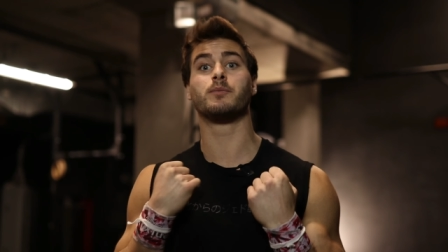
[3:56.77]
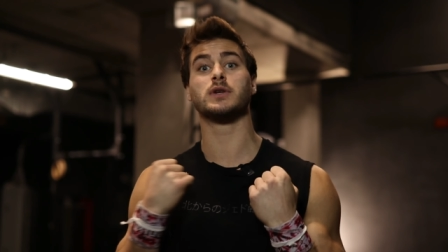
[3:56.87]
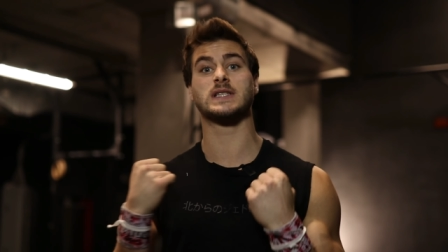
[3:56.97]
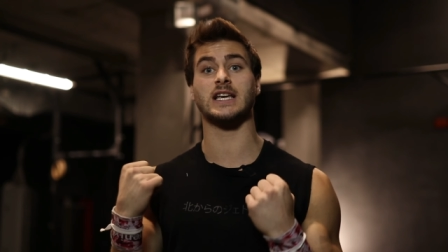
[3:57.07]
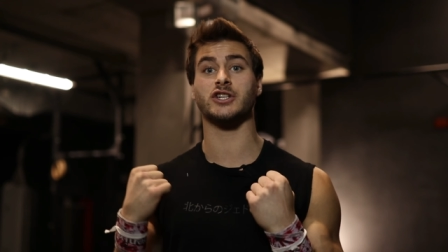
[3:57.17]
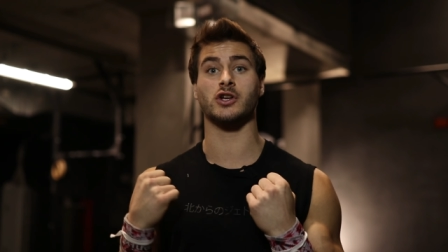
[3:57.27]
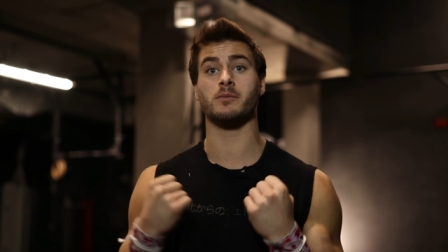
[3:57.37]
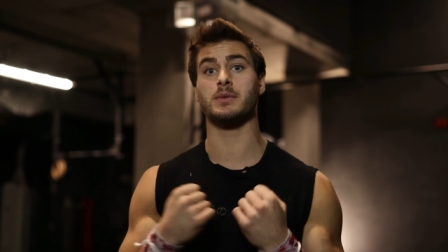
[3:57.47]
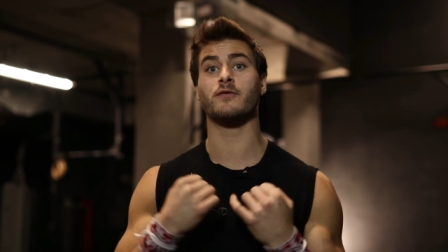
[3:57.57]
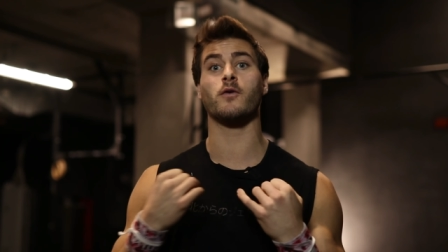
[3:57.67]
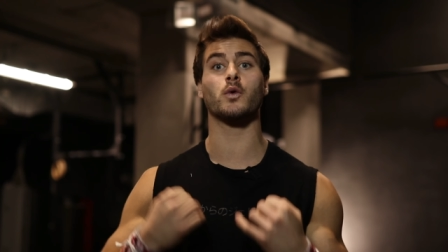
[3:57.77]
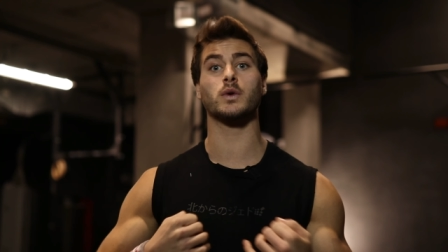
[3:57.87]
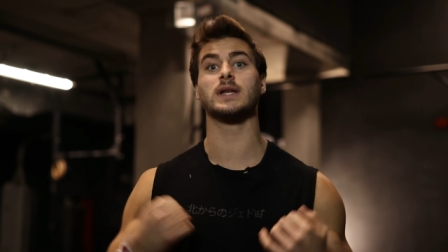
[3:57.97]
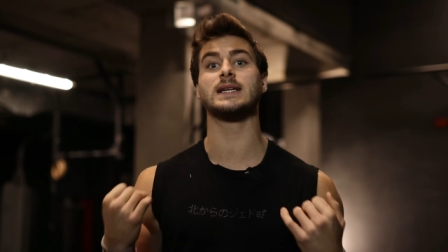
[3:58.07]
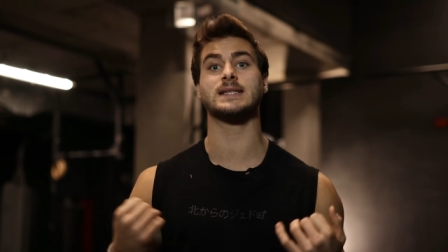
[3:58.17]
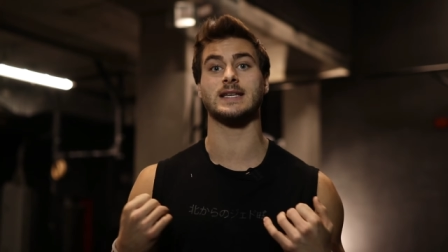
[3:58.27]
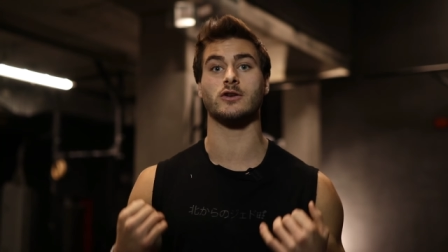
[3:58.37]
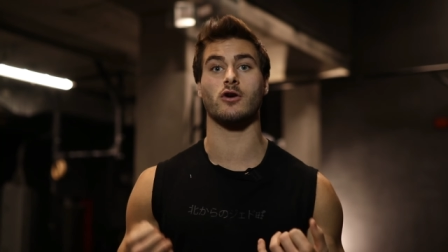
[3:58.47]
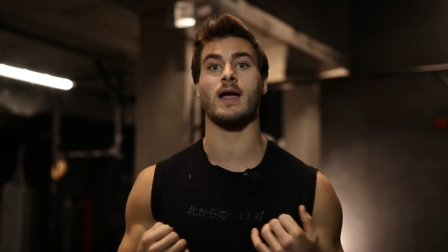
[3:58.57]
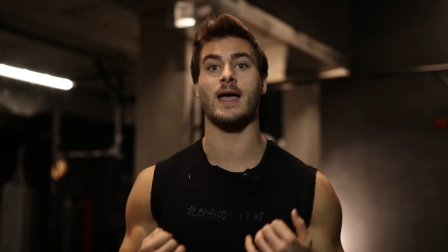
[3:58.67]
the position before
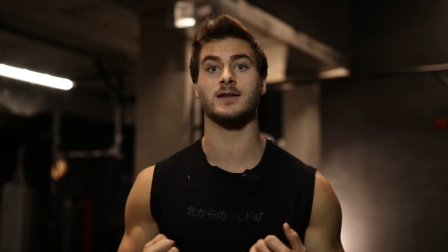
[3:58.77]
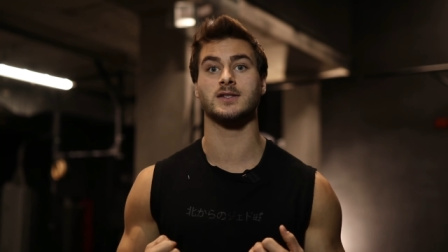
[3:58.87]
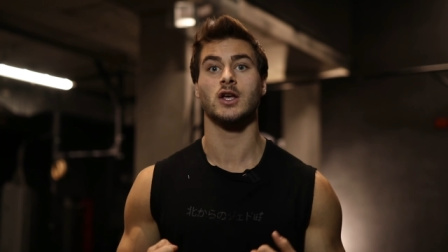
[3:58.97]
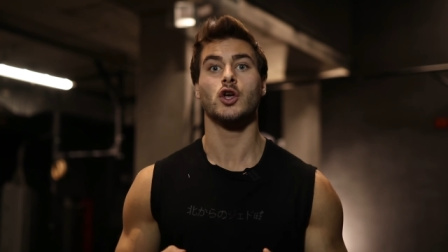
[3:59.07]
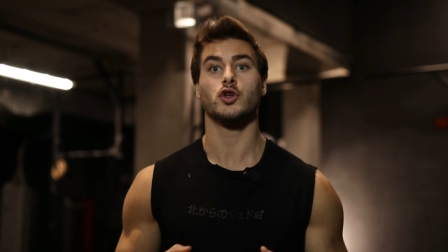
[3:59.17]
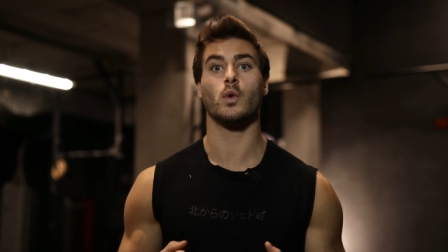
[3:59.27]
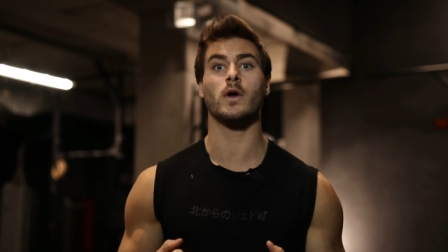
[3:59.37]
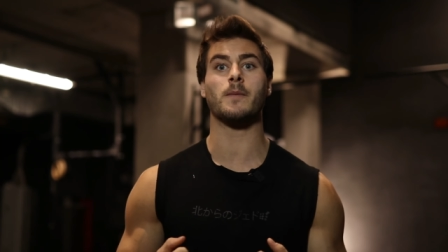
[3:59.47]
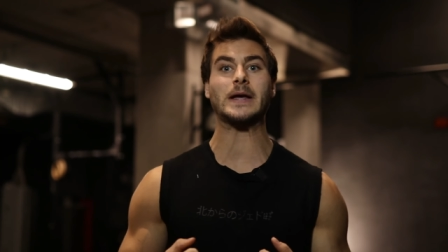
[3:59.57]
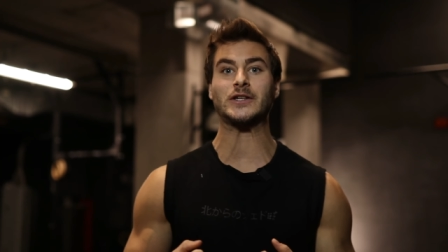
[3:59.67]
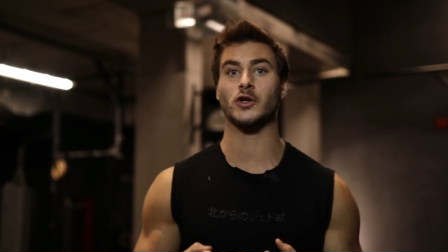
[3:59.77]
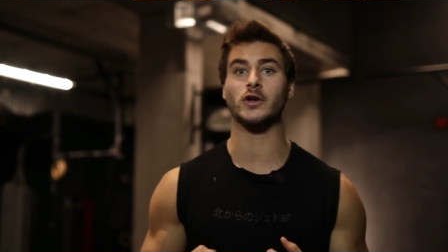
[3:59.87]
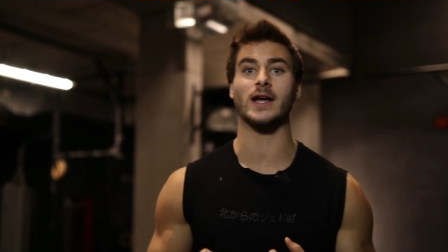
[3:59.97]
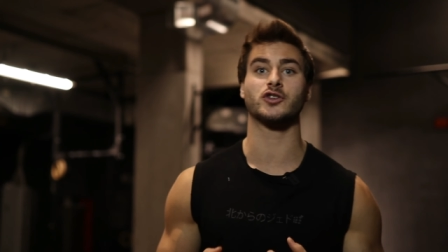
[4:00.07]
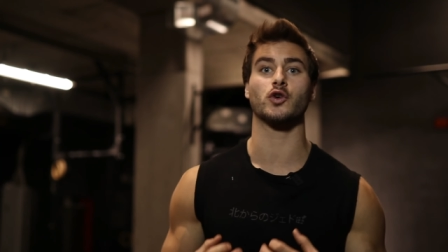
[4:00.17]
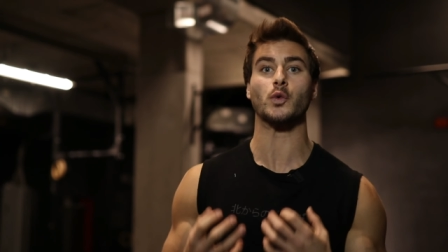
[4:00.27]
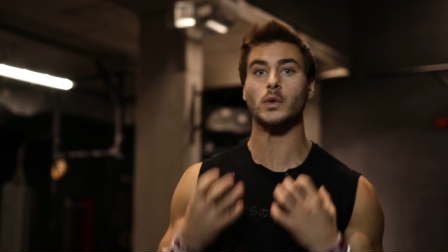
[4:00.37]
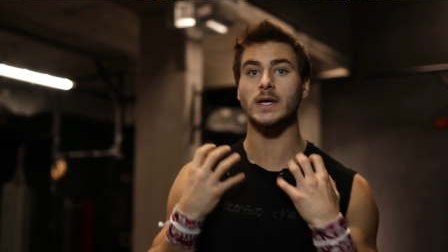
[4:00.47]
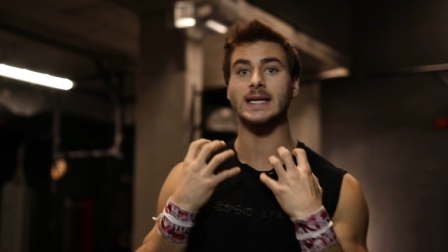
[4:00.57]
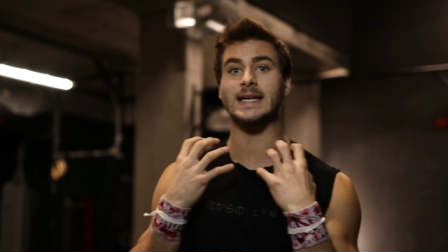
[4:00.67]
releasing your hands, you wanna make sure that you're
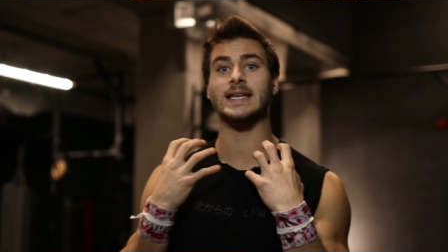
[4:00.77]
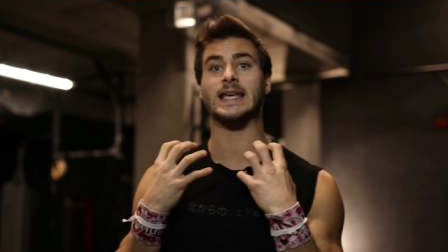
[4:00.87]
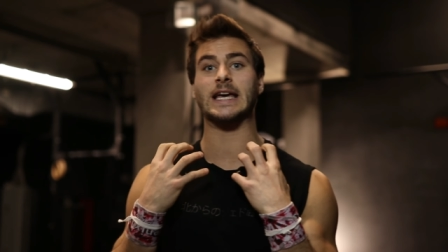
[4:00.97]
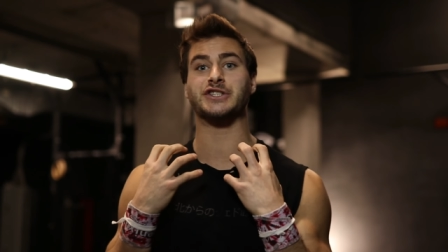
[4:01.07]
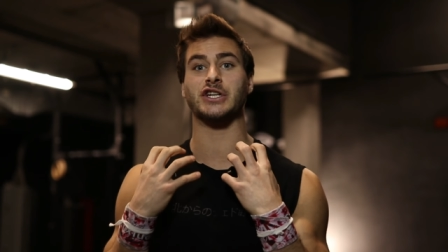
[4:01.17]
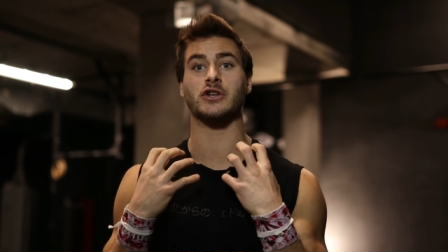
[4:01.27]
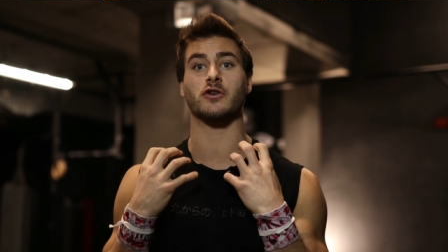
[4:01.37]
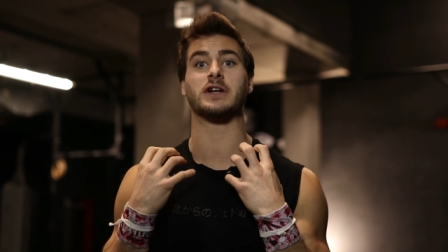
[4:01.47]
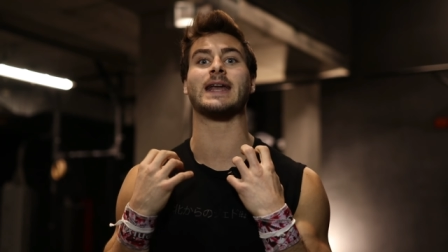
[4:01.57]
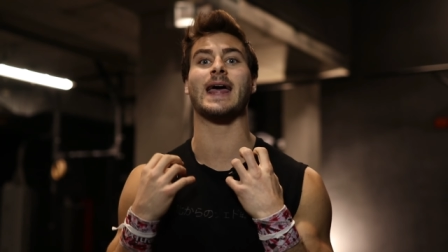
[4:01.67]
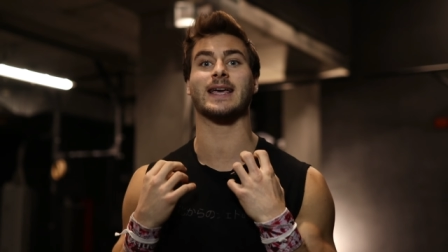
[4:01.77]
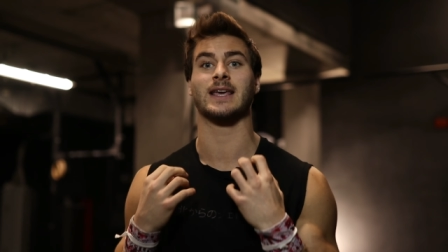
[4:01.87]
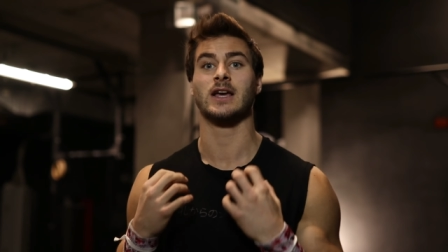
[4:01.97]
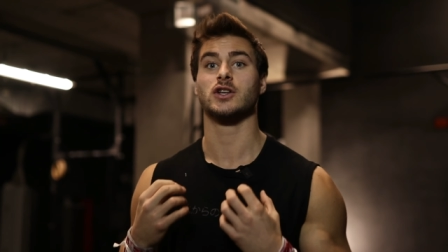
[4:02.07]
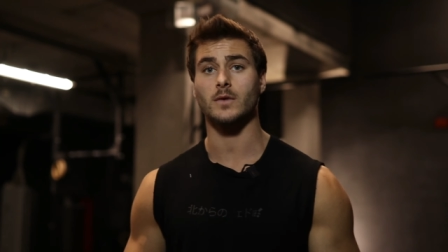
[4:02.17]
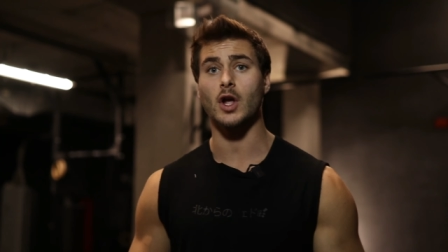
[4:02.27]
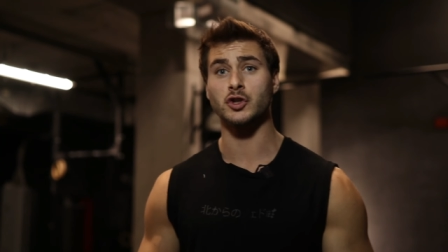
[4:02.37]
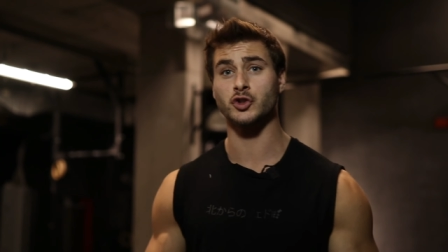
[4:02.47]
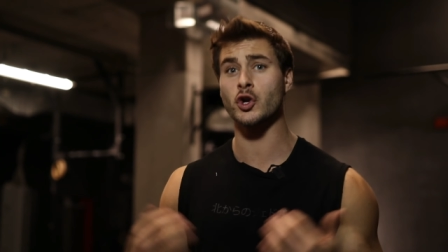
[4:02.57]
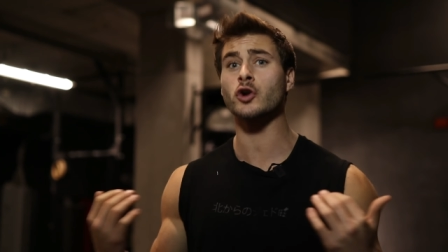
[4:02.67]
really engaging your neck.
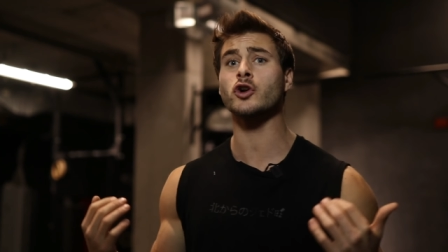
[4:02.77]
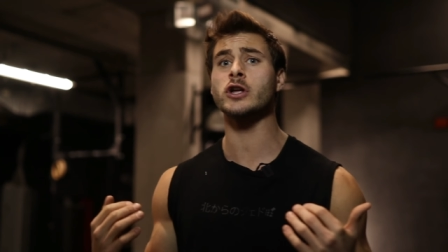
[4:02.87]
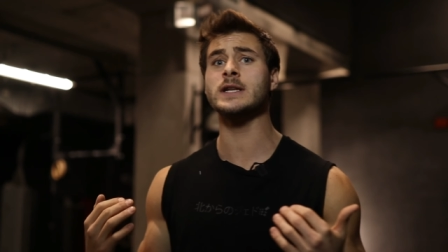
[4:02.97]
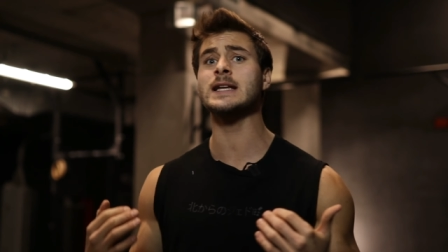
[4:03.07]
So you're gonna